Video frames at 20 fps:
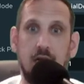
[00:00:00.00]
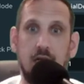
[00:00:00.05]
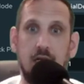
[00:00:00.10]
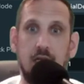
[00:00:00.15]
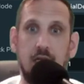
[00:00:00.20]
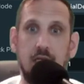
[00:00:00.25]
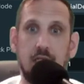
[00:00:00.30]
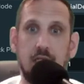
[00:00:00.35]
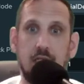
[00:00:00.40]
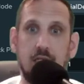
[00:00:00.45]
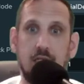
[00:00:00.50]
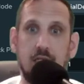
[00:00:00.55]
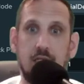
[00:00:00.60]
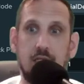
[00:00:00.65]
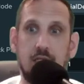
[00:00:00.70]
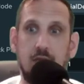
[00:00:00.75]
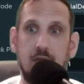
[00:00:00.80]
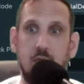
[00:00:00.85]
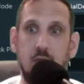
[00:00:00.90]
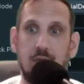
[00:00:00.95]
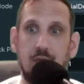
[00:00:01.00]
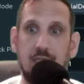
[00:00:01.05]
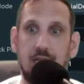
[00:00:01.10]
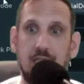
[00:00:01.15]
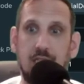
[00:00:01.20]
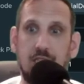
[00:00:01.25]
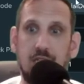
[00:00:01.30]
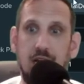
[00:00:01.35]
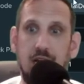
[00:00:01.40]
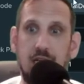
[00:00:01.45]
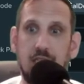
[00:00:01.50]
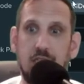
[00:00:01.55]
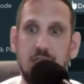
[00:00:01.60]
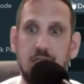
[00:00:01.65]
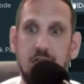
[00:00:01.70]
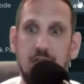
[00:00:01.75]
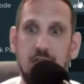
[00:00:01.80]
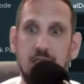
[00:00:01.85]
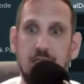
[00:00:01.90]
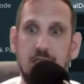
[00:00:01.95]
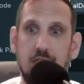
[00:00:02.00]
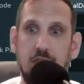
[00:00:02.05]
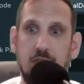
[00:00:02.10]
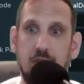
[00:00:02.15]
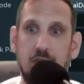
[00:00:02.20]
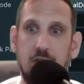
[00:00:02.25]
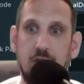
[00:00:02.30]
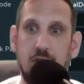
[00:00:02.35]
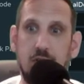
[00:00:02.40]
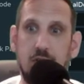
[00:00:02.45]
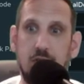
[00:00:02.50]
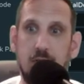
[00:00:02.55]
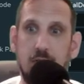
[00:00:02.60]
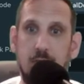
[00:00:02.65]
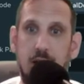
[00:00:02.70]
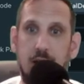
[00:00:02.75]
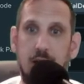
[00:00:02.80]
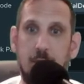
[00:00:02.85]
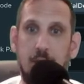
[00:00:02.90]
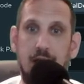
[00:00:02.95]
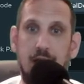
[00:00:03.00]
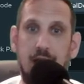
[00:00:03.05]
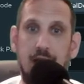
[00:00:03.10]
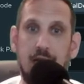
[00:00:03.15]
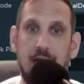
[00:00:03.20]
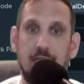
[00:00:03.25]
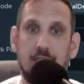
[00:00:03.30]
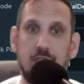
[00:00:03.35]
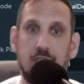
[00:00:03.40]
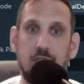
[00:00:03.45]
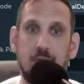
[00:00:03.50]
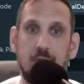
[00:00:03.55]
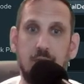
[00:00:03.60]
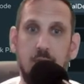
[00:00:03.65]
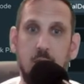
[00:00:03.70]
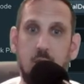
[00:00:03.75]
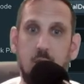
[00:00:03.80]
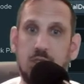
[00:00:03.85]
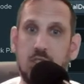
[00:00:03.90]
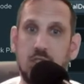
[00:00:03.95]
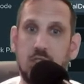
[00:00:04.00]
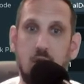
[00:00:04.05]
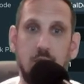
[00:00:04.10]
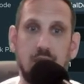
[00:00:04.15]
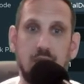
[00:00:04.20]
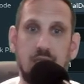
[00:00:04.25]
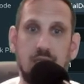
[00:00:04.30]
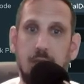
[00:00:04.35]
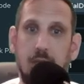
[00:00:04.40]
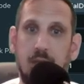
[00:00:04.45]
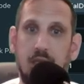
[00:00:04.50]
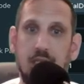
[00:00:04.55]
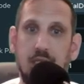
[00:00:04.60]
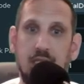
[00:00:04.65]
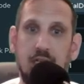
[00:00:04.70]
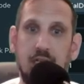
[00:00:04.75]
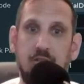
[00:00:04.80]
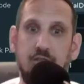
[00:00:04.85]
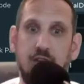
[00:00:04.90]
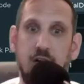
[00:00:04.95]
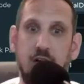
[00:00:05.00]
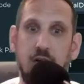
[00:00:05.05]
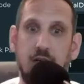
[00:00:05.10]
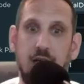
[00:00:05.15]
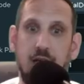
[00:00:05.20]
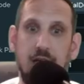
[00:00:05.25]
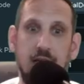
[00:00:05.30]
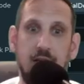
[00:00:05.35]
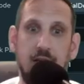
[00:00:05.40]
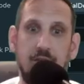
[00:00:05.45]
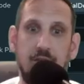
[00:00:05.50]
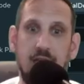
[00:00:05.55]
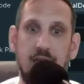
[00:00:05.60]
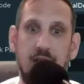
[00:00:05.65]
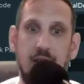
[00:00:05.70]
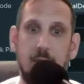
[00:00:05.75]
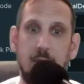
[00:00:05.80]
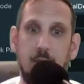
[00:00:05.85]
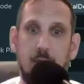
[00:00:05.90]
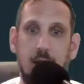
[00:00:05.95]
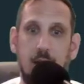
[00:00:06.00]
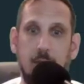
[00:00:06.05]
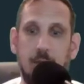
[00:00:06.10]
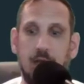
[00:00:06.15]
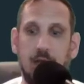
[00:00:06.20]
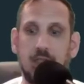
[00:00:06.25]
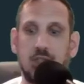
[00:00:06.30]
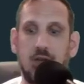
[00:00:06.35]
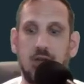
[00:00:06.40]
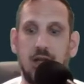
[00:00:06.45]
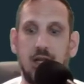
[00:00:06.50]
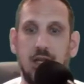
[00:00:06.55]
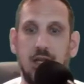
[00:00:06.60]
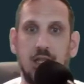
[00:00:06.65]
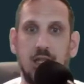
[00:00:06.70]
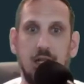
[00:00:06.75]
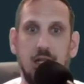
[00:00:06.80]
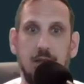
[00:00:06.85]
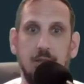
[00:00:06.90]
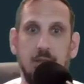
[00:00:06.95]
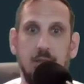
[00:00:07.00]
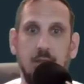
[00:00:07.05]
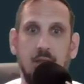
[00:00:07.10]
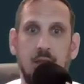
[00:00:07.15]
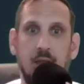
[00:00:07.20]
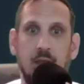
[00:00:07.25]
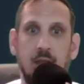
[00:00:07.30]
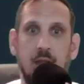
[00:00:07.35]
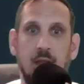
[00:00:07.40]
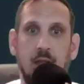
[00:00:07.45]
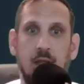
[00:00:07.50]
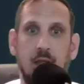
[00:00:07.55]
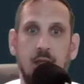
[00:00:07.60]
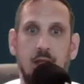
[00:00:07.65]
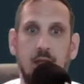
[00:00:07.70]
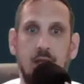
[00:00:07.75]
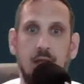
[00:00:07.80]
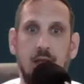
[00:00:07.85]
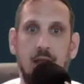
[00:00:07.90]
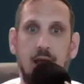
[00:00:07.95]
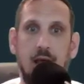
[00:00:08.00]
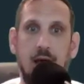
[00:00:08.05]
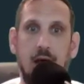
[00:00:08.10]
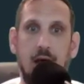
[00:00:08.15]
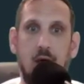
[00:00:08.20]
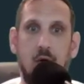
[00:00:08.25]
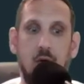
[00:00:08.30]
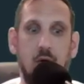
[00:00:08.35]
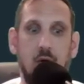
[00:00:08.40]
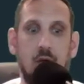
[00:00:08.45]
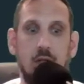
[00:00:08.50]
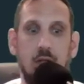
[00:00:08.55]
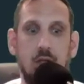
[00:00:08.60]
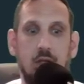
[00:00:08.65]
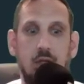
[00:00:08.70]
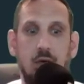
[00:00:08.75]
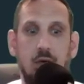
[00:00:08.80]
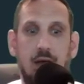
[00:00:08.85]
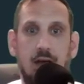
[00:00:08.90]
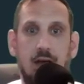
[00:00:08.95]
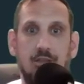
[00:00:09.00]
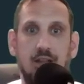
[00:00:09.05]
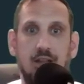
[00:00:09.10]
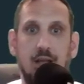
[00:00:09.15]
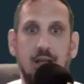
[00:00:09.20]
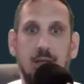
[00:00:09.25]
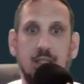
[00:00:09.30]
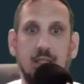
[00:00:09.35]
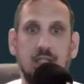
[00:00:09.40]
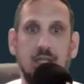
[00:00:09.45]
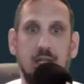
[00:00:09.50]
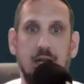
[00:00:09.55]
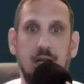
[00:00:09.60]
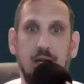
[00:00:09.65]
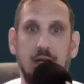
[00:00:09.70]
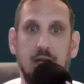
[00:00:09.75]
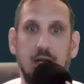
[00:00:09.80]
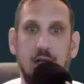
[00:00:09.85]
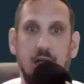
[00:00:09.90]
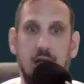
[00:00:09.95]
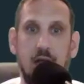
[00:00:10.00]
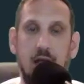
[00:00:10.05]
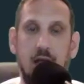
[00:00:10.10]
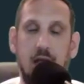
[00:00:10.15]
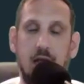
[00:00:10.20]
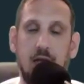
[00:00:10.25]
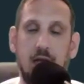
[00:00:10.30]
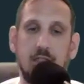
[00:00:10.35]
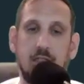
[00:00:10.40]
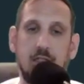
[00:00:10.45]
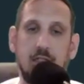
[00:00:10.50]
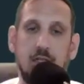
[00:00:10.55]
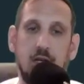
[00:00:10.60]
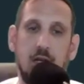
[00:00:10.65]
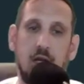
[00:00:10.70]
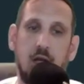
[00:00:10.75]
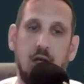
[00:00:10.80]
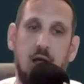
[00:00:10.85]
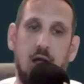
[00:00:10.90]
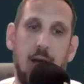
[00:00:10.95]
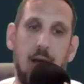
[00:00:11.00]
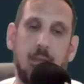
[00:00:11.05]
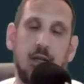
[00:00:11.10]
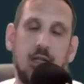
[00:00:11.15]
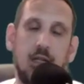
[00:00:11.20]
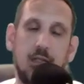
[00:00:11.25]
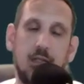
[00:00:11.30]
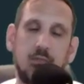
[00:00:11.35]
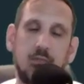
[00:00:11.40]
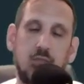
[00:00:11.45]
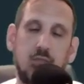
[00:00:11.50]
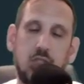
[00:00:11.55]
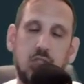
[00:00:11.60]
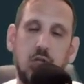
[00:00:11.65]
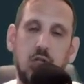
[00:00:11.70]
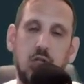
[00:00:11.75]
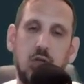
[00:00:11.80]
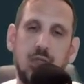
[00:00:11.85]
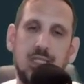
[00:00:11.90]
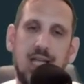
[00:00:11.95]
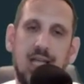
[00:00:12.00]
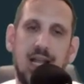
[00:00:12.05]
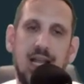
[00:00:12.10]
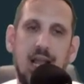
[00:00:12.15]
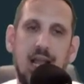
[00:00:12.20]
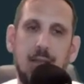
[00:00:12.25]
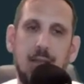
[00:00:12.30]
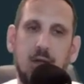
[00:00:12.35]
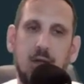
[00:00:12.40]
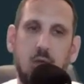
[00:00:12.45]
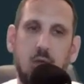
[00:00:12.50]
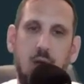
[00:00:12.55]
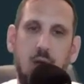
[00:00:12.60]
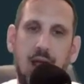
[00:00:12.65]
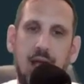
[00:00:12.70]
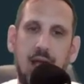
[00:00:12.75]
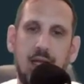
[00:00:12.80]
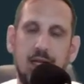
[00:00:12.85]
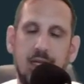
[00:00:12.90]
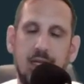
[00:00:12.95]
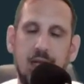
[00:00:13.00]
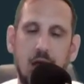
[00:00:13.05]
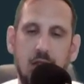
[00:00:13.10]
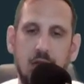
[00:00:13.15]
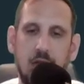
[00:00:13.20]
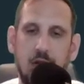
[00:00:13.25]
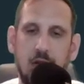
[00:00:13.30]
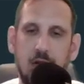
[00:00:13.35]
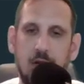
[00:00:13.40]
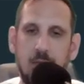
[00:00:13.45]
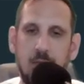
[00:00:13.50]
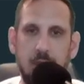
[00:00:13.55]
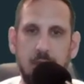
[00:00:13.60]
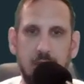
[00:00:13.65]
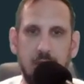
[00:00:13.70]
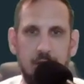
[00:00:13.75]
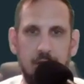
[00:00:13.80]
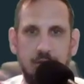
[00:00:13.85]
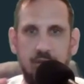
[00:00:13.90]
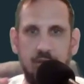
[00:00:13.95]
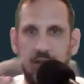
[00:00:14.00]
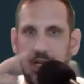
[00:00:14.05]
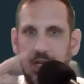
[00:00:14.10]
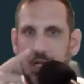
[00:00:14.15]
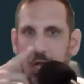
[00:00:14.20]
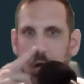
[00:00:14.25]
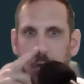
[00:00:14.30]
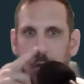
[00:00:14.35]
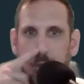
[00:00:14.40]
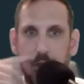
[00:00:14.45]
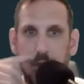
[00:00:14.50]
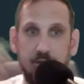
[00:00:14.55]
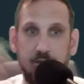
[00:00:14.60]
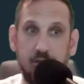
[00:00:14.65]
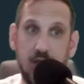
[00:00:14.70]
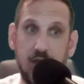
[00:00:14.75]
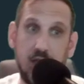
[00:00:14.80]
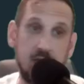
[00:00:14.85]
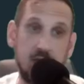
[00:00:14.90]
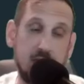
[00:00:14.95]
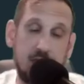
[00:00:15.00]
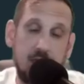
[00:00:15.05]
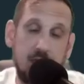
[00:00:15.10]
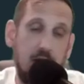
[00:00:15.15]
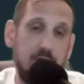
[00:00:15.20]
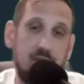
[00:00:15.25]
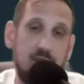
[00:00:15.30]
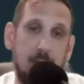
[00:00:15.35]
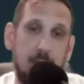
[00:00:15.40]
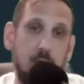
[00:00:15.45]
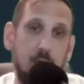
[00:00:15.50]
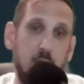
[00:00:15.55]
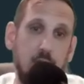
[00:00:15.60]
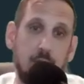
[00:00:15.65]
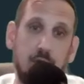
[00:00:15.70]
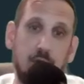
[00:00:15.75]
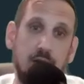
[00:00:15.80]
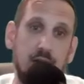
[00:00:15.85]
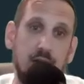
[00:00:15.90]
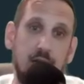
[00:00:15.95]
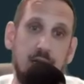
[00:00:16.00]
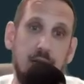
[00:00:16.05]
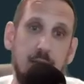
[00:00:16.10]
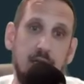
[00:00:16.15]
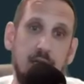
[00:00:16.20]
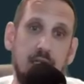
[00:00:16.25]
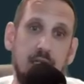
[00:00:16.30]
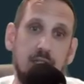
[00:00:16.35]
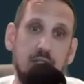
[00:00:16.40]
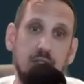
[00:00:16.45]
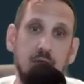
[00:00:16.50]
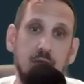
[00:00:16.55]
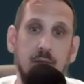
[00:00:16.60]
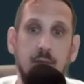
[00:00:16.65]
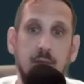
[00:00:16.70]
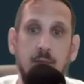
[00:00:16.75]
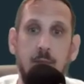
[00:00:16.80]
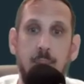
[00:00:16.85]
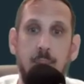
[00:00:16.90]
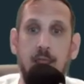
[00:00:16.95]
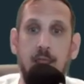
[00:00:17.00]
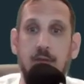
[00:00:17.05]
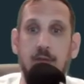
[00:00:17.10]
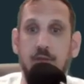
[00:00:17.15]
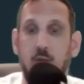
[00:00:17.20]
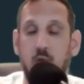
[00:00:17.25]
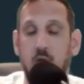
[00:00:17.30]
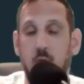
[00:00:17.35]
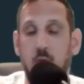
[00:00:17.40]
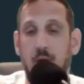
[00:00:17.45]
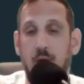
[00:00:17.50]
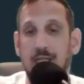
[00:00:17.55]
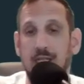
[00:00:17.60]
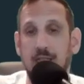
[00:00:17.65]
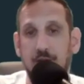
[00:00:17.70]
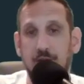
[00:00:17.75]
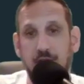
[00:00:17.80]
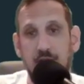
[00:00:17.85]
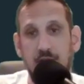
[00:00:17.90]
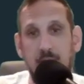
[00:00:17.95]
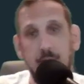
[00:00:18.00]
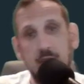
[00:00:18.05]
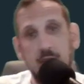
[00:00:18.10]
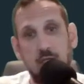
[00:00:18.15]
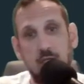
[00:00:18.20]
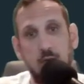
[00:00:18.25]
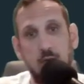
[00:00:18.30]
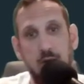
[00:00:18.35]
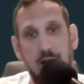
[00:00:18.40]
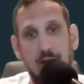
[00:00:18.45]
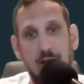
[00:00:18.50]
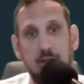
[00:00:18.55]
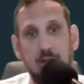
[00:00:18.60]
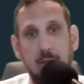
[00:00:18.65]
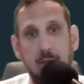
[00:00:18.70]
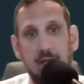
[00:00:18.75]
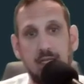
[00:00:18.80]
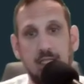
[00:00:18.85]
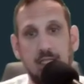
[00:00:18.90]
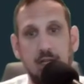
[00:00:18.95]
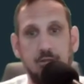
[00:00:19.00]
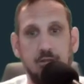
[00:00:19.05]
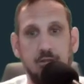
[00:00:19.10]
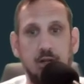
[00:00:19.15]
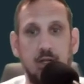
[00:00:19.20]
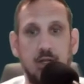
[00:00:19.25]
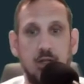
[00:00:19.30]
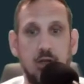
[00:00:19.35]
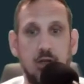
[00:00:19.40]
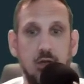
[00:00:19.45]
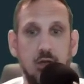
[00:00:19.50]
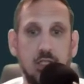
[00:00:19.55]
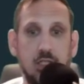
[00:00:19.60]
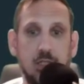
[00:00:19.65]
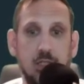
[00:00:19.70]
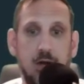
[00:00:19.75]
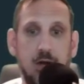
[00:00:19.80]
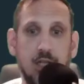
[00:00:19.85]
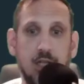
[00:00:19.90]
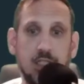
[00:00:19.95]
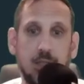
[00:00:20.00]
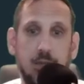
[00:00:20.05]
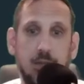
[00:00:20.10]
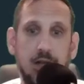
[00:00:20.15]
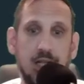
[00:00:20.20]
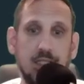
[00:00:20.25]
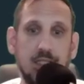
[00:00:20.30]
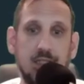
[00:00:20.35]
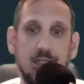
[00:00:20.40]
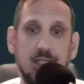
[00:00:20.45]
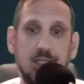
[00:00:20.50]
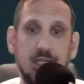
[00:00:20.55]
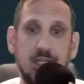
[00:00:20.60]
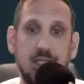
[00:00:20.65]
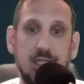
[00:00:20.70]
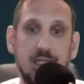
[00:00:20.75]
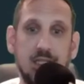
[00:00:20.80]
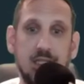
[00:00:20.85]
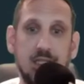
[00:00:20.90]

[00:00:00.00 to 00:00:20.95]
is, once I changed it to main page, which is always going to be the default. I didn't have to name it main page or anything. Now you have an image in there. And I'm going to show you a dynamic way in another video, but for this, every time you want to bring in an image, if you want a different image, you would have to make a different Noesis project. But as you see, it doesn't take